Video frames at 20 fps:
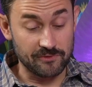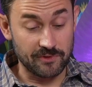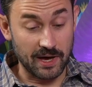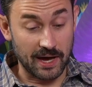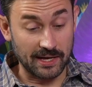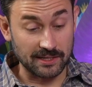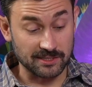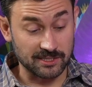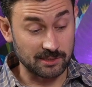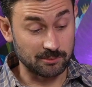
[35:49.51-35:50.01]

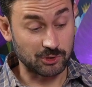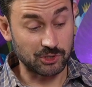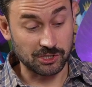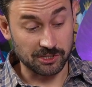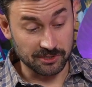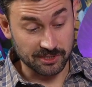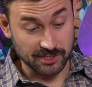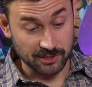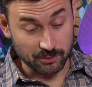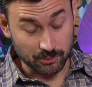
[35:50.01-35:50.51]
got some
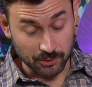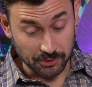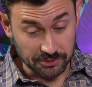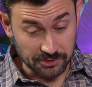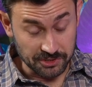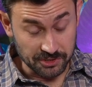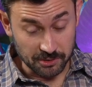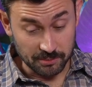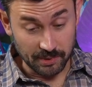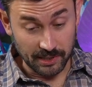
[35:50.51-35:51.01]
shirts in
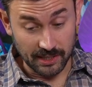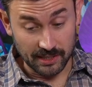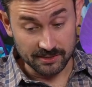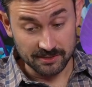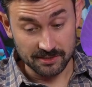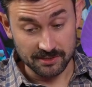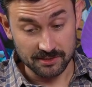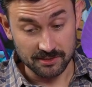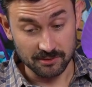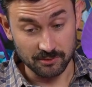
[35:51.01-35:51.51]
Rooster
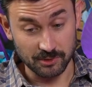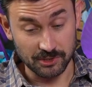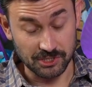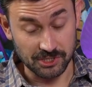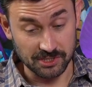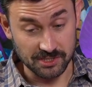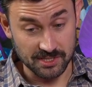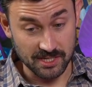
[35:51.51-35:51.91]
Bus, which is